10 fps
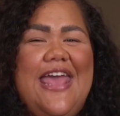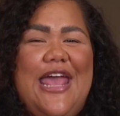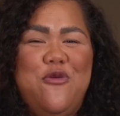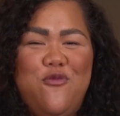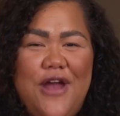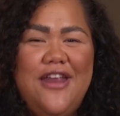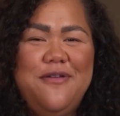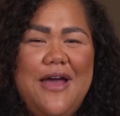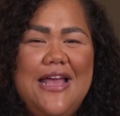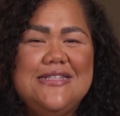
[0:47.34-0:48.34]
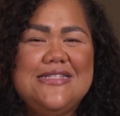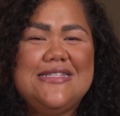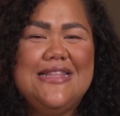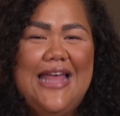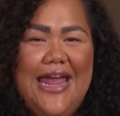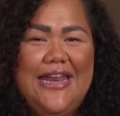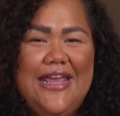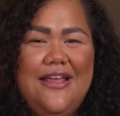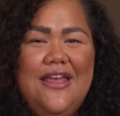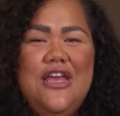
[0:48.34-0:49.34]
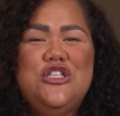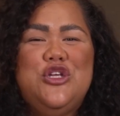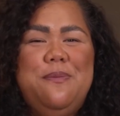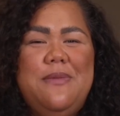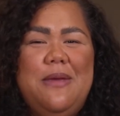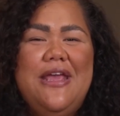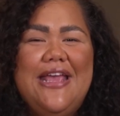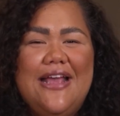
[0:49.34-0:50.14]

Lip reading: It randomizes lighting to mimic